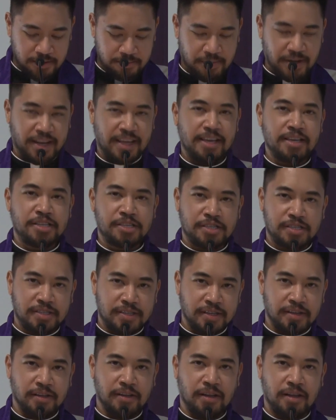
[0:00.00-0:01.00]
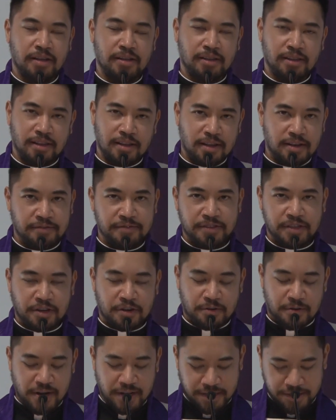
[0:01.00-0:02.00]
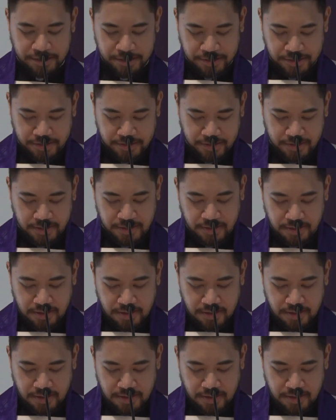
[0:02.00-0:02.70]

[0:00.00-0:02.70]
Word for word: but he still loved Christ.